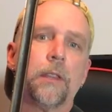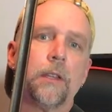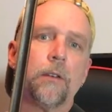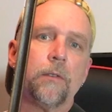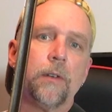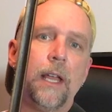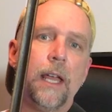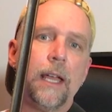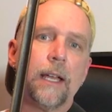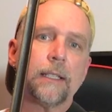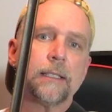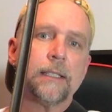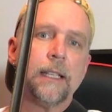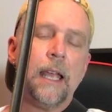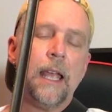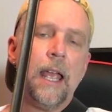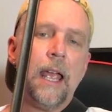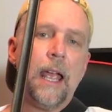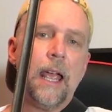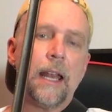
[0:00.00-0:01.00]
thinner necks,
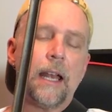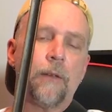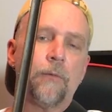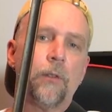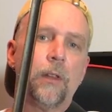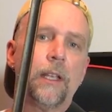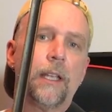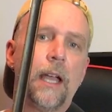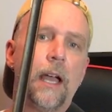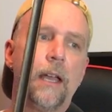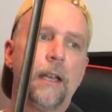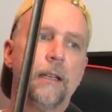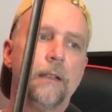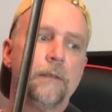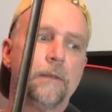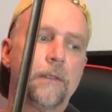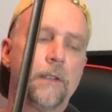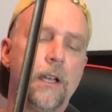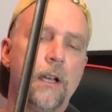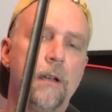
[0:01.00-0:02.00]
and I've really kind
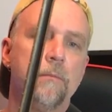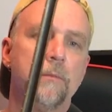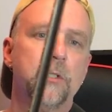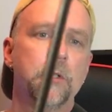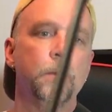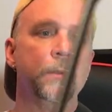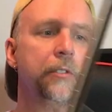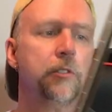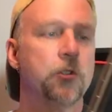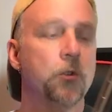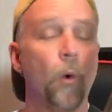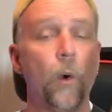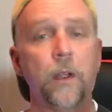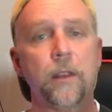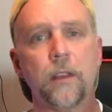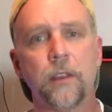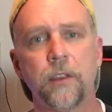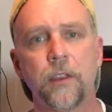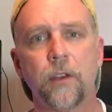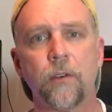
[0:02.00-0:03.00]
of come to enjoy
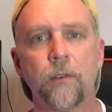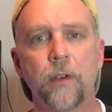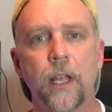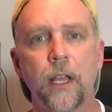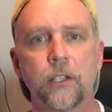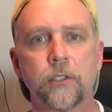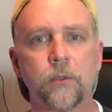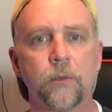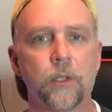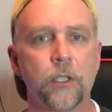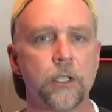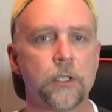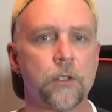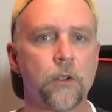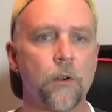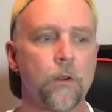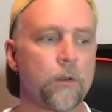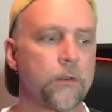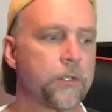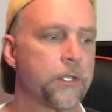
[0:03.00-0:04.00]
the thinner necks on the
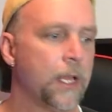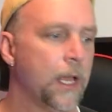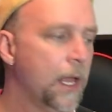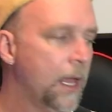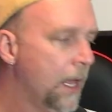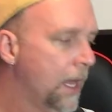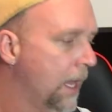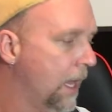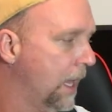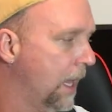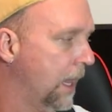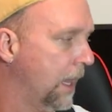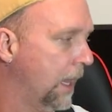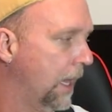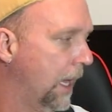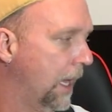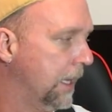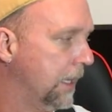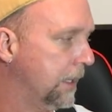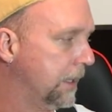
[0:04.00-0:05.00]
guitars.
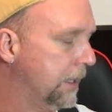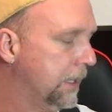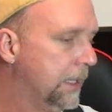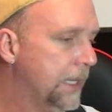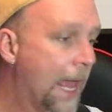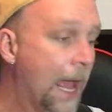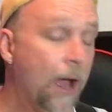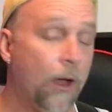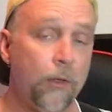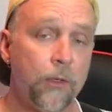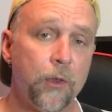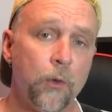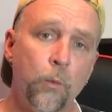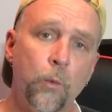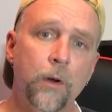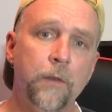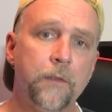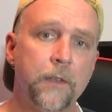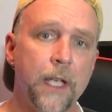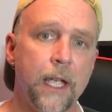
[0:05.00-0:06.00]
Now the
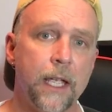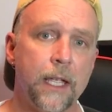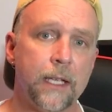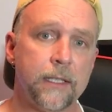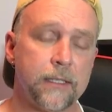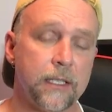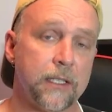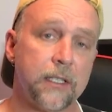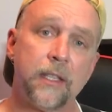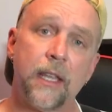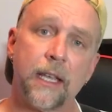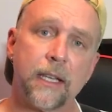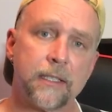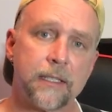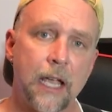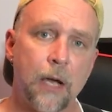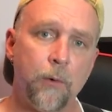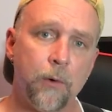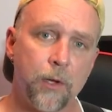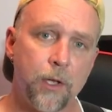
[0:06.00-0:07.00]
Wolfgang is as thick as
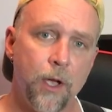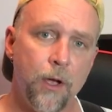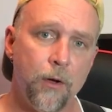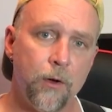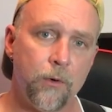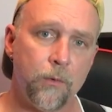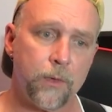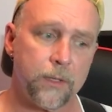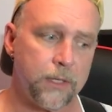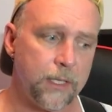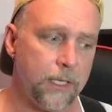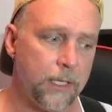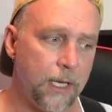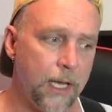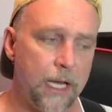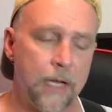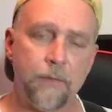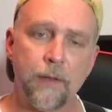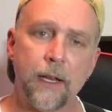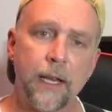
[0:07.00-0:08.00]
I will go with the
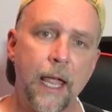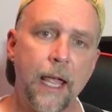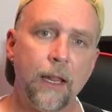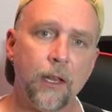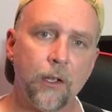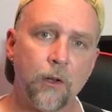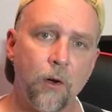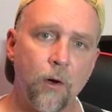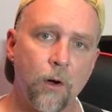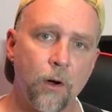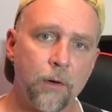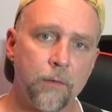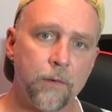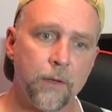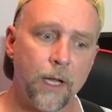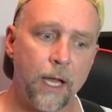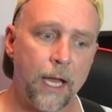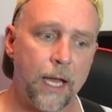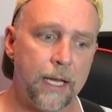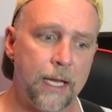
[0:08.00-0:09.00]
Eddie Van Halen carve,
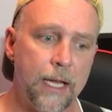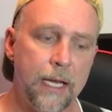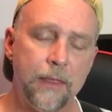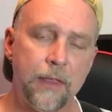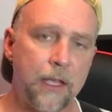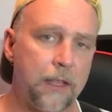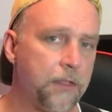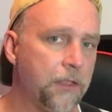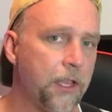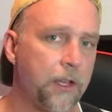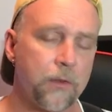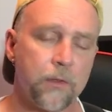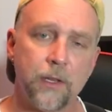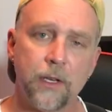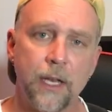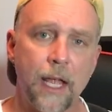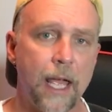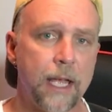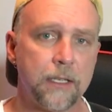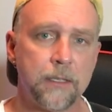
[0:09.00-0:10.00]
and anything thicker
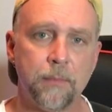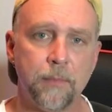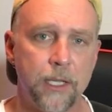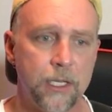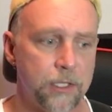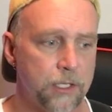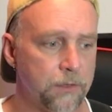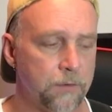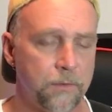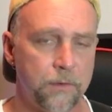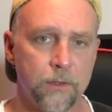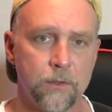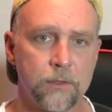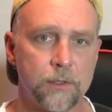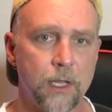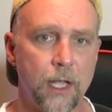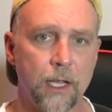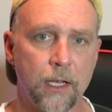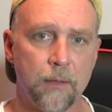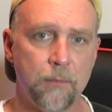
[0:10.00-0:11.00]
than that to me just feels
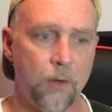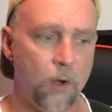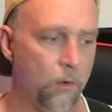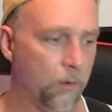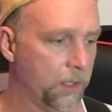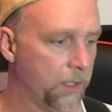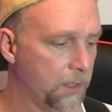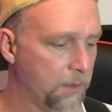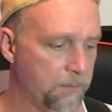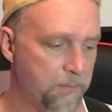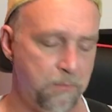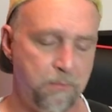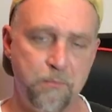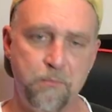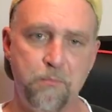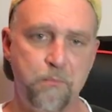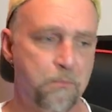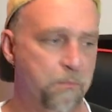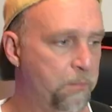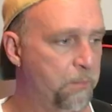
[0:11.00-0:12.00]
like I'm holding a
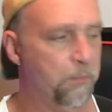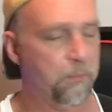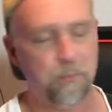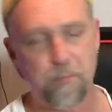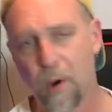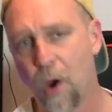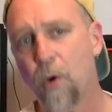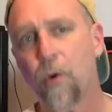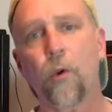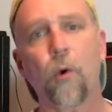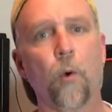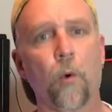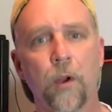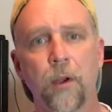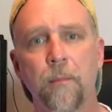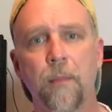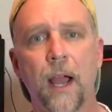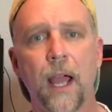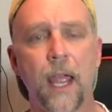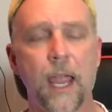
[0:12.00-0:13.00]
boat oar
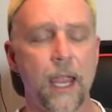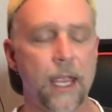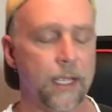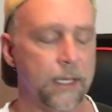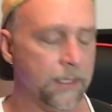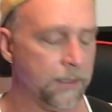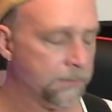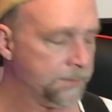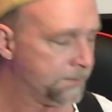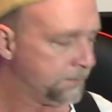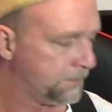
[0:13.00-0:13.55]
in my hand.